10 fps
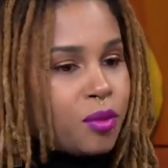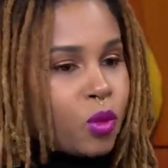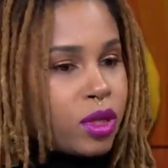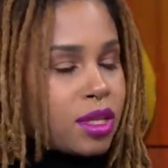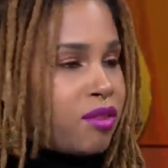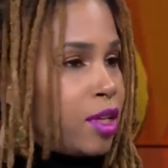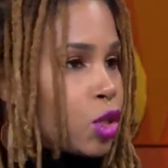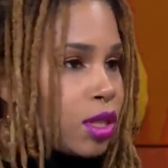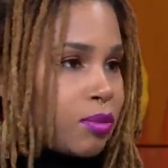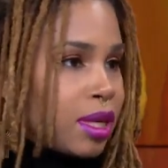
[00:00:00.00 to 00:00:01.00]
which
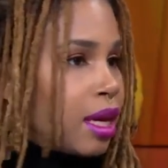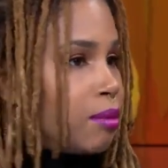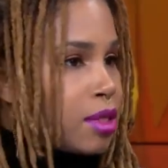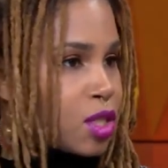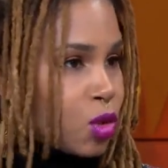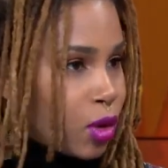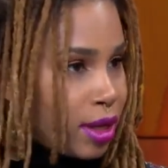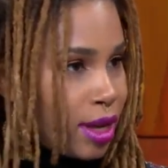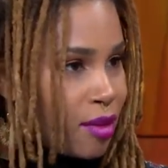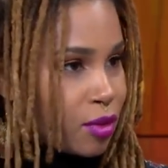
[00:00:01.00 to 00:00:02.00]
eventually became
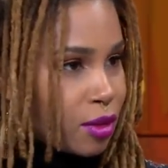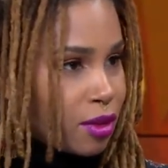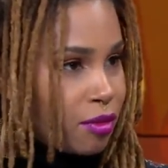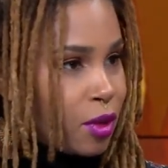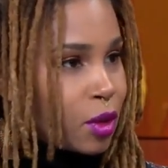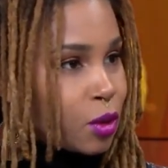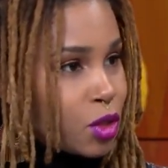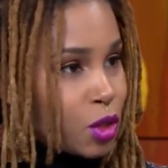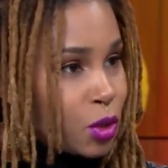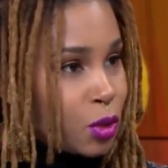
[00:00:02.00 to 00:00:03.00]
destroyed after the photo
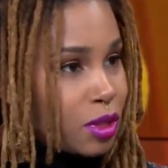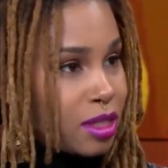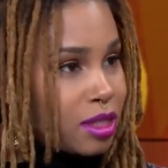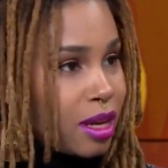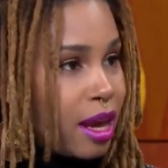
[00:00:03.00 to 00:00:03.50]
shoot